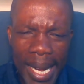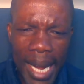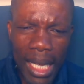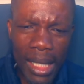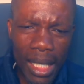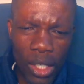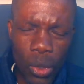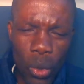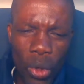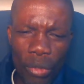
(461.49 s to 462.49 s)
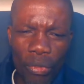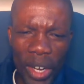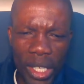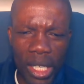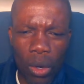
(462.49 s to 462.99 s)
962
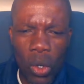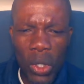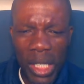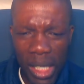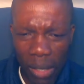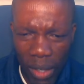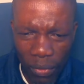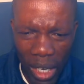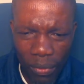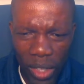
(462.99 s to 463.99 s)
3075.